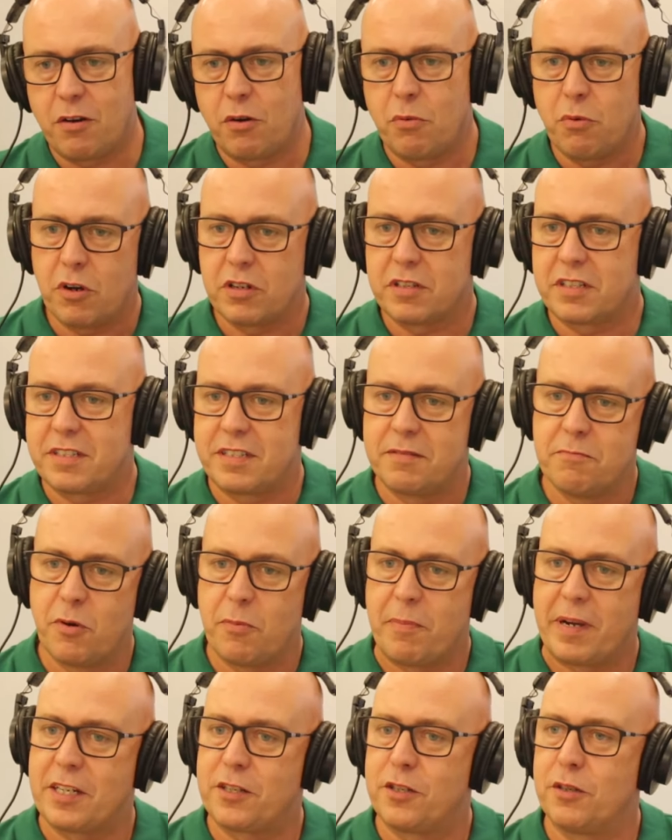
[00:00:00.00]
or what what
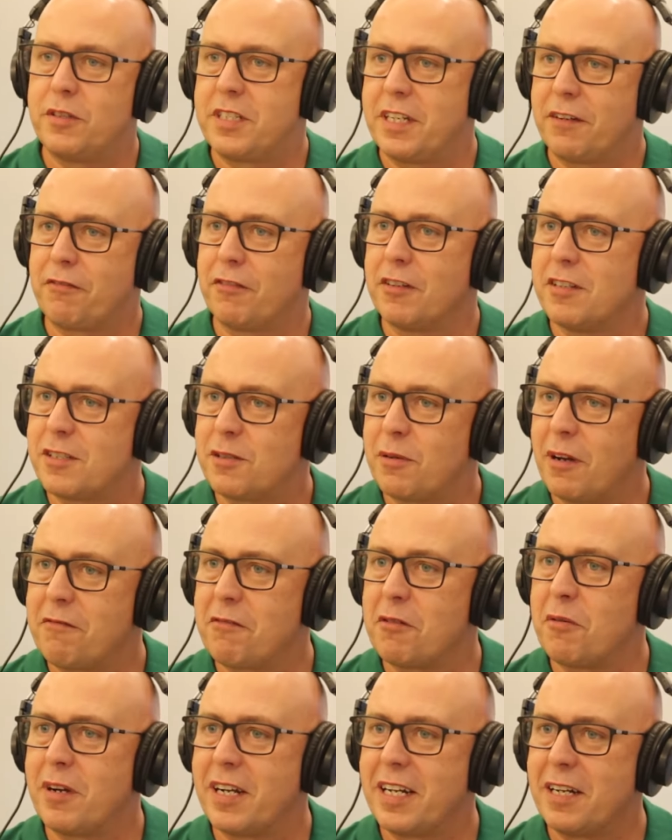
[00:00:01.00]
makes you different to
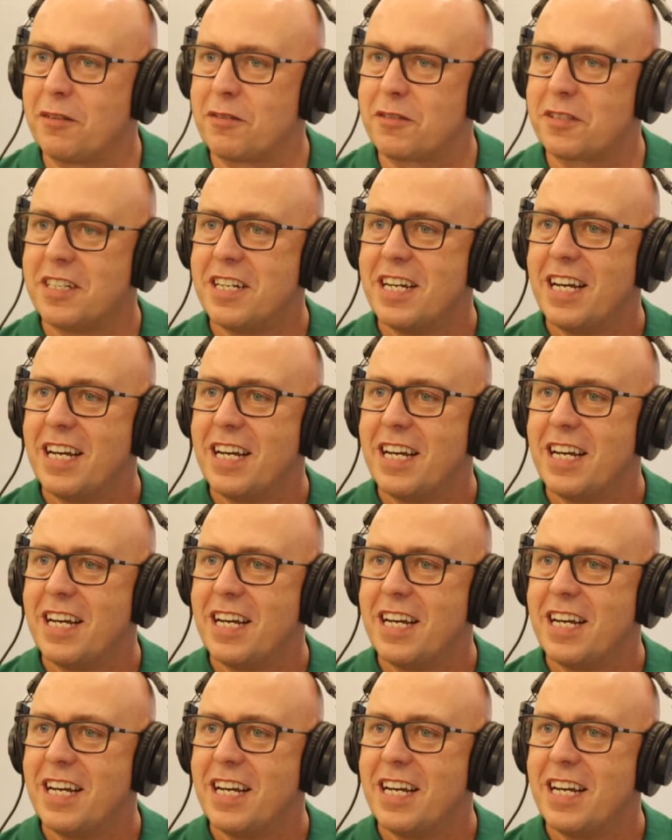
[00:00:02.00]
everyone else?